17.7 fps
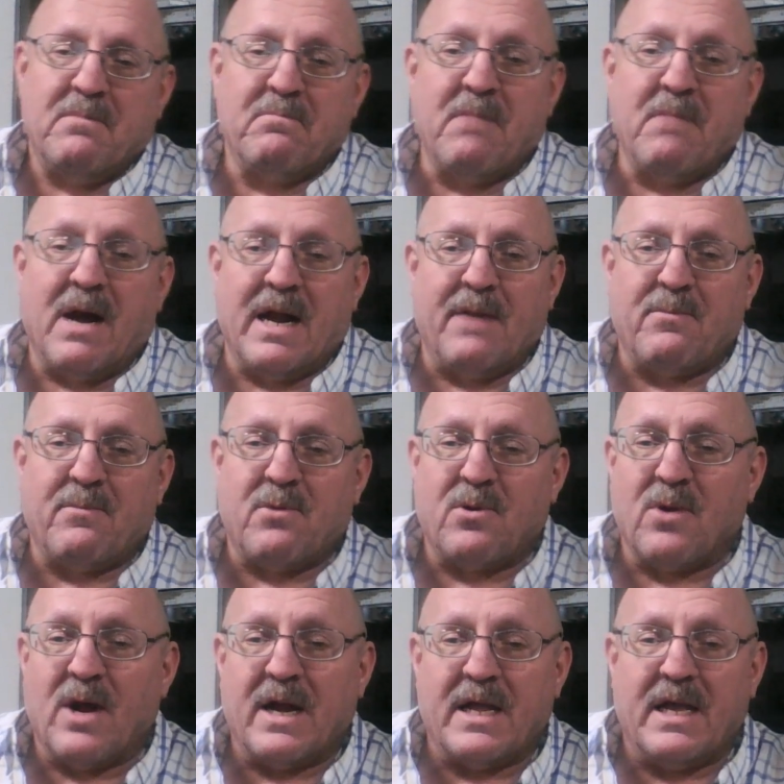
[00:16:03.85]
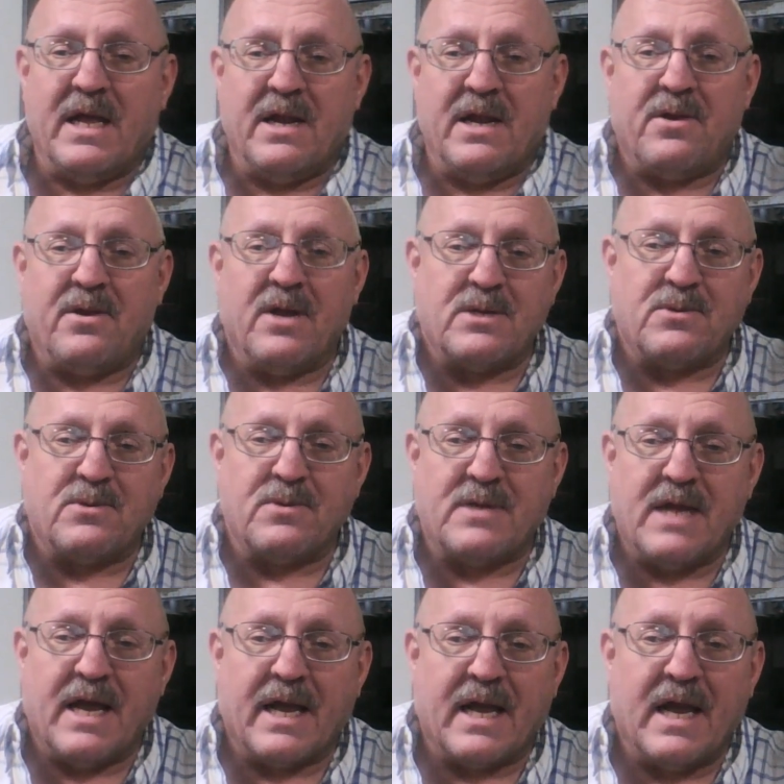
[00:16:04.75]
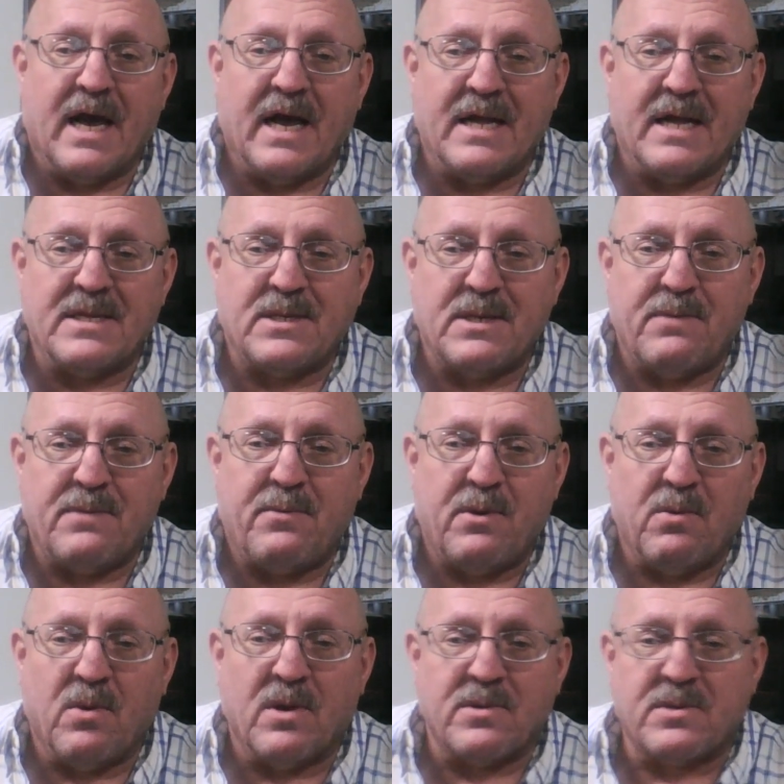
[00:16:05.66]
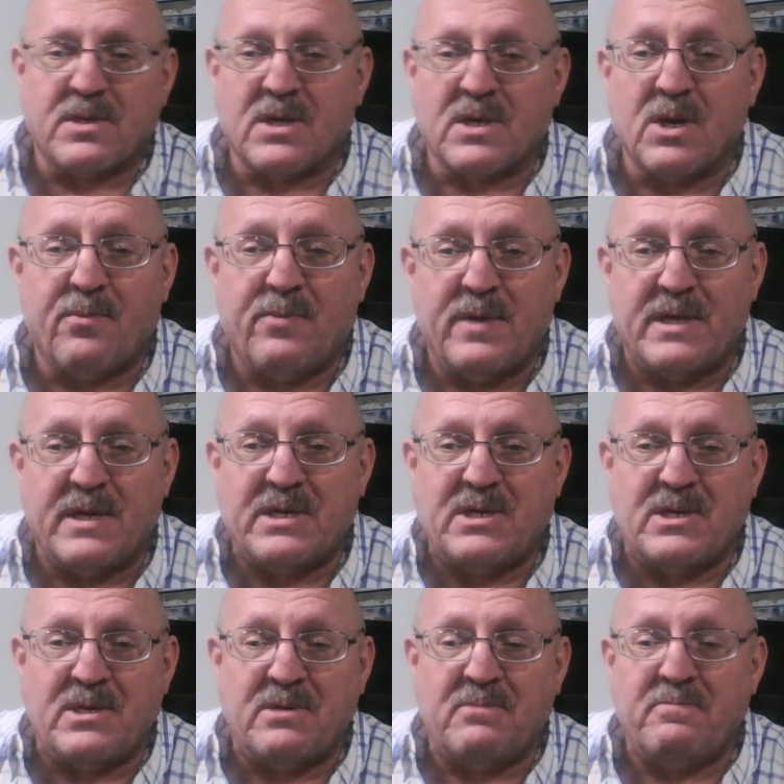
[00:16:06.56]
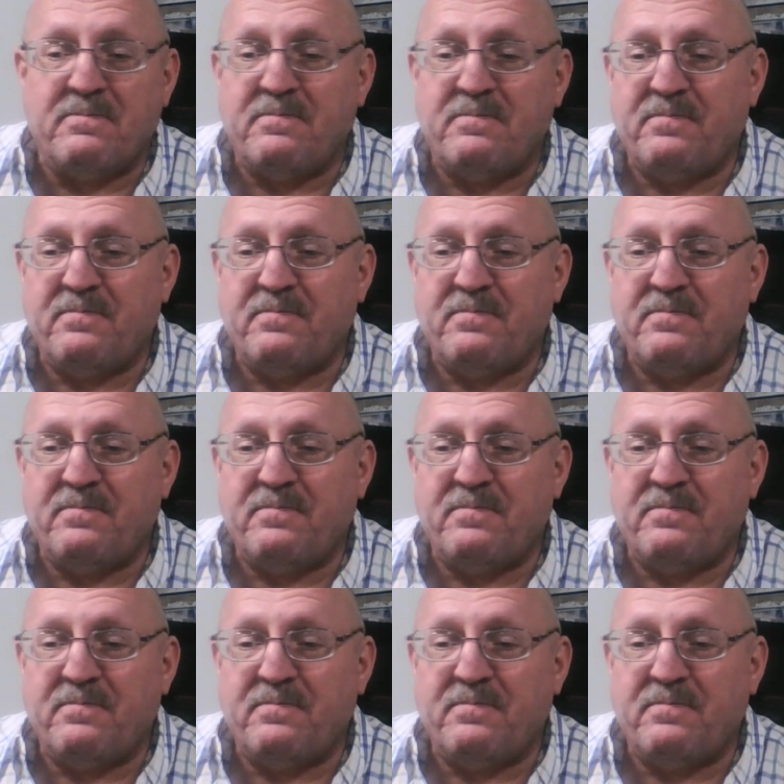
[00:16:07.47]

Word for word: might have to try to get in touch with that guy and see if he wants to go fishing.